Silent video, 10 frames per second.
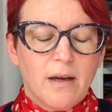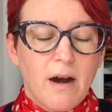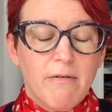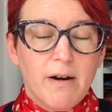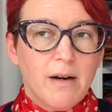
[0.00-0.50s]

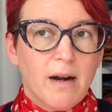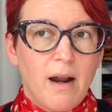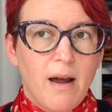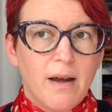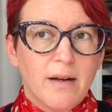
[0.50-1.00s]
Current
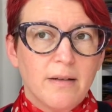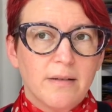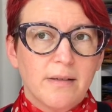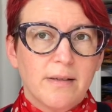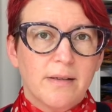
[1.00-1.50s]

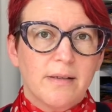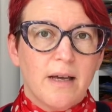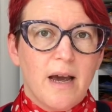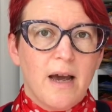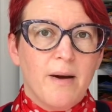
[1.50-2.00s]
clients,
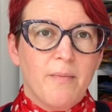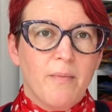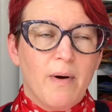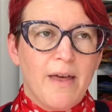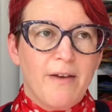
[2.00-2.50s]

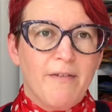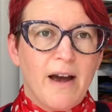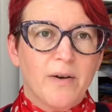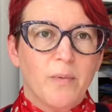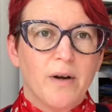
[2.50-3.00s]
where they've
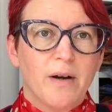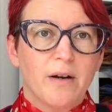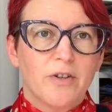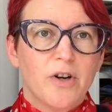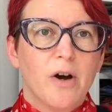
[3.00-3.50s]
had
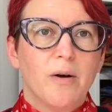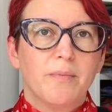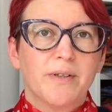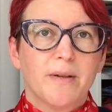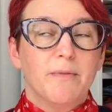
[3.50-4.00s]

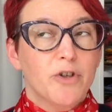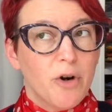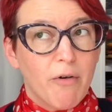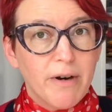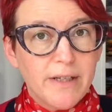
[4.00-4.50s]
workshops, the
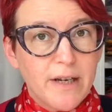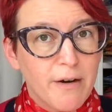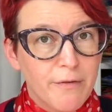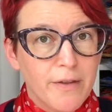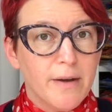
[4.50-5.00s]
majority
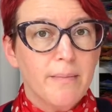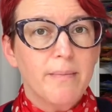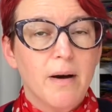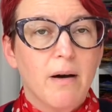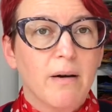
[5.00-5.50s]
of
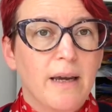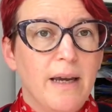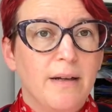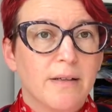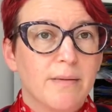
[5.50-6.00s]
them are
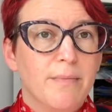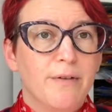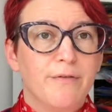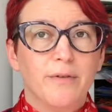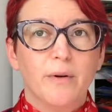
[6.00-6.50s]
keen to
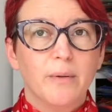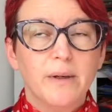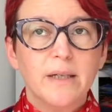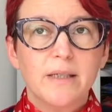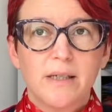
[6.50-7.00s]
move
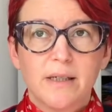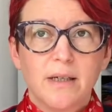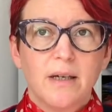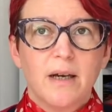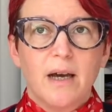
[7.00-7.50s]
forward.
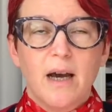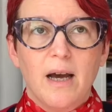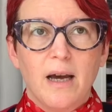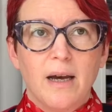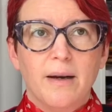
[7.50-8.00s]

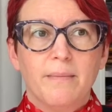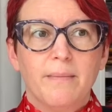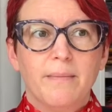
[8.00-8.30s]
I